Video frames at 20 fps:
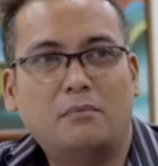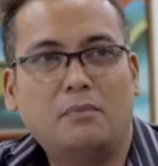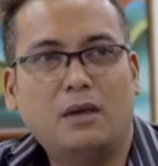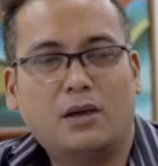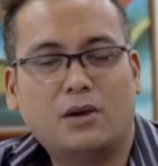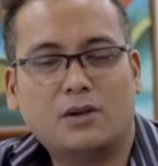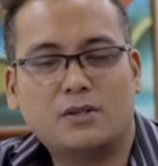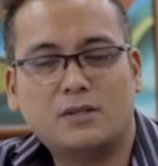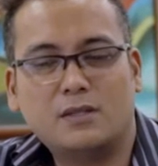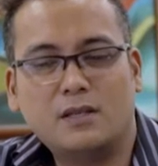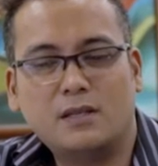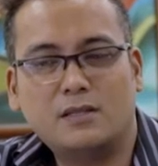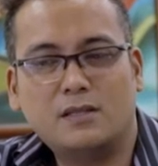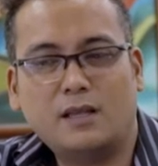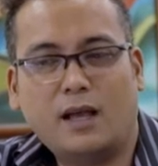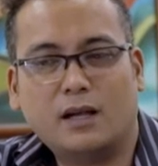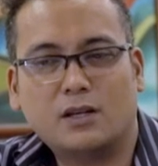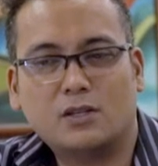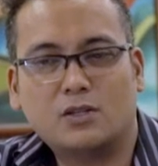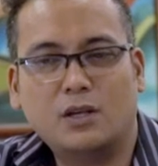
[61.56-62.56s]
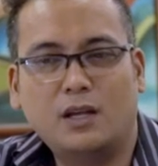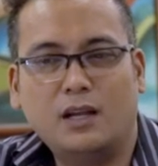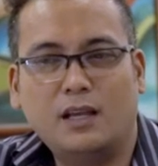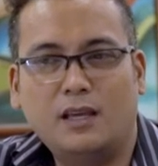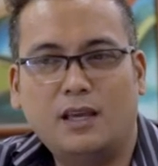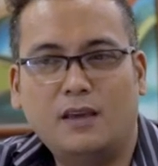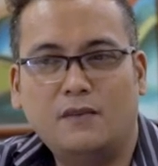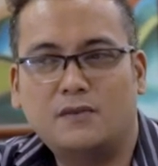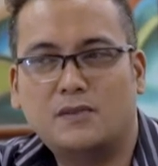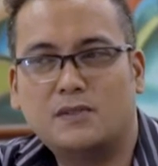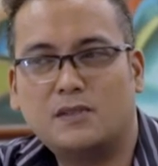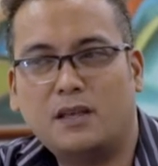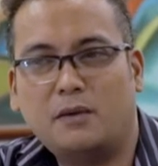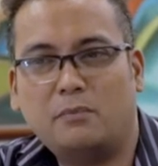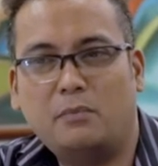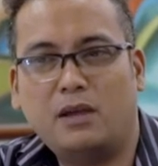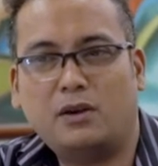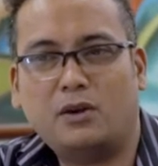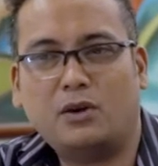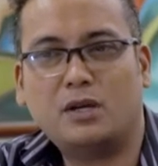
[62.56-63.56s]
because this actually gives
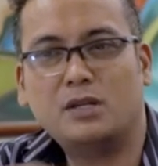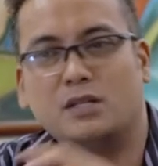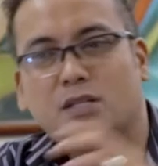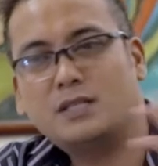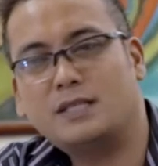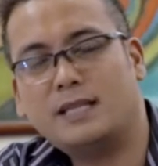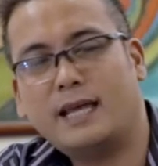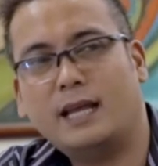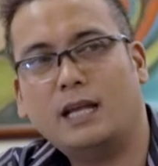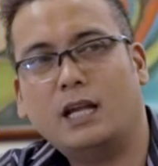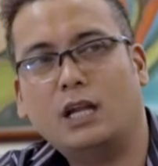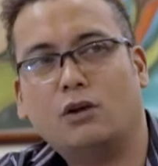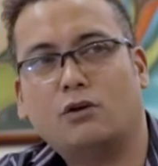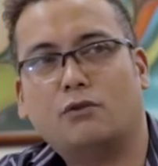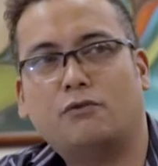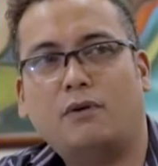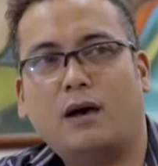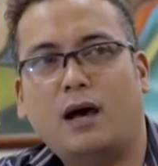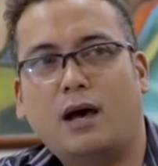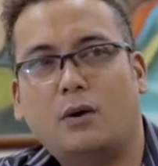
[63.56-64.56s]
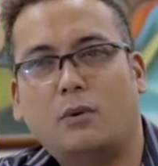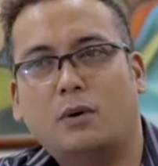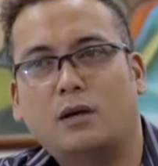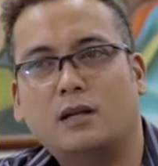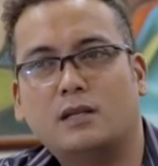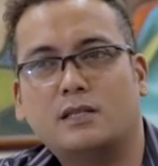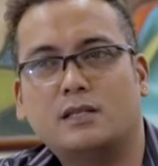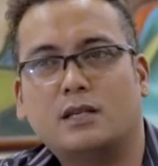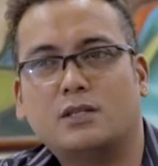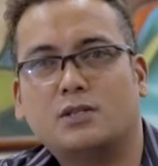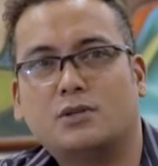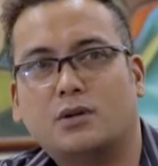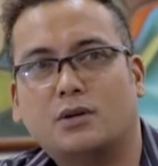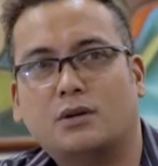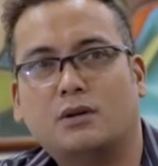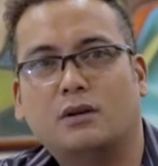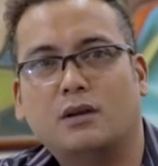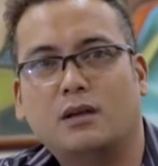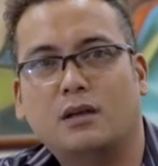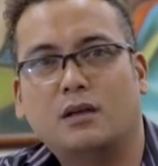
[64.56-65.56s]
a better understanding of how an
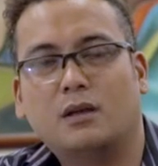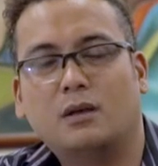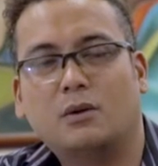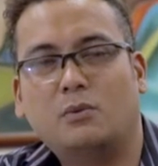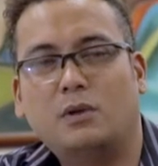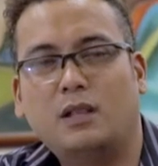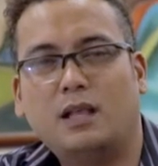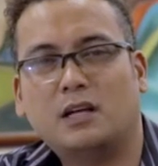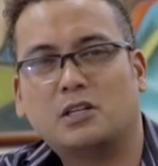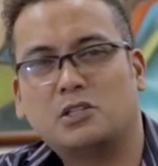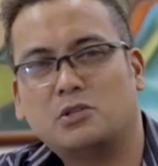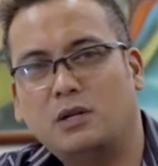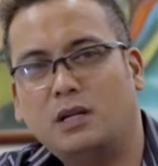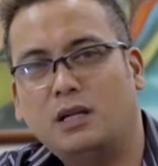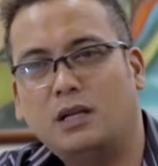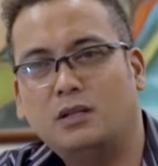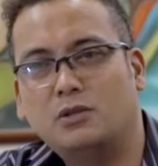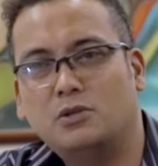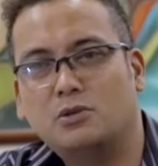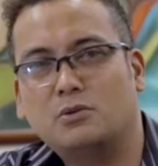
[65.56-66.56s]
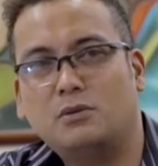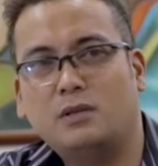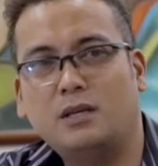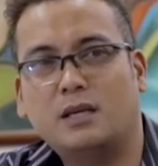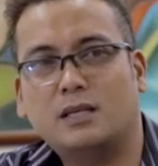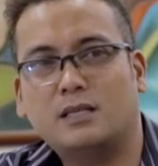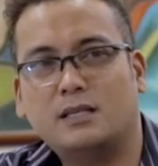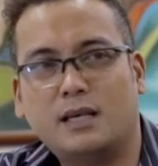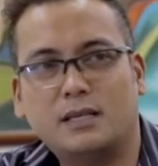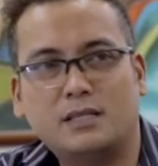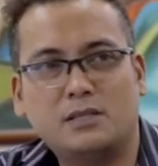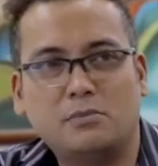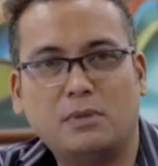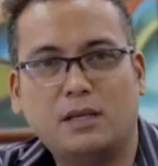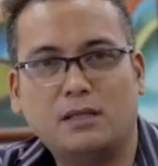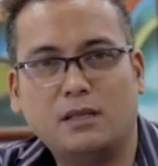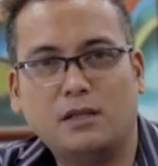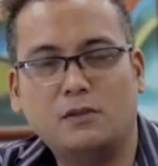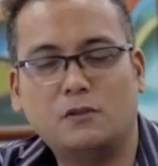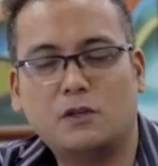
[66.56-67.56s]
assessor will actually do the
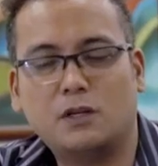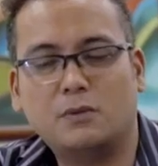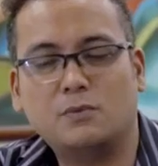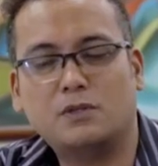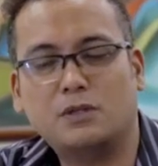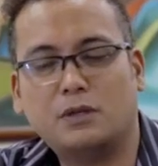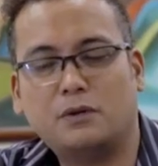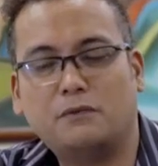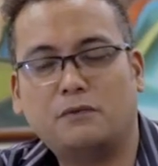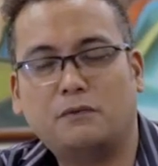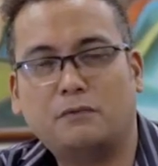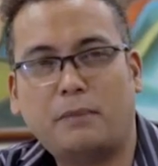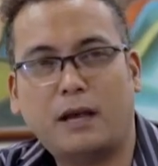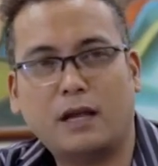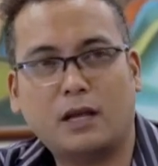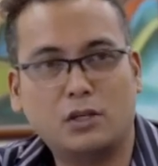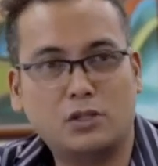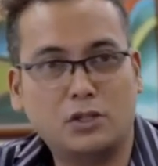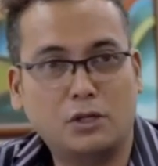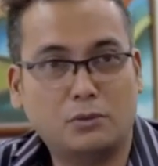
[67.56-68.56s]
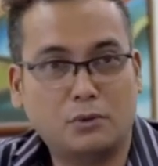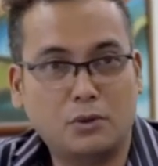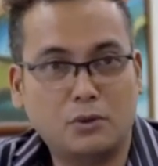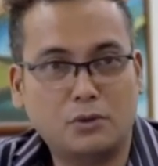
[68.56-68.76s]
assessment in terms of packaging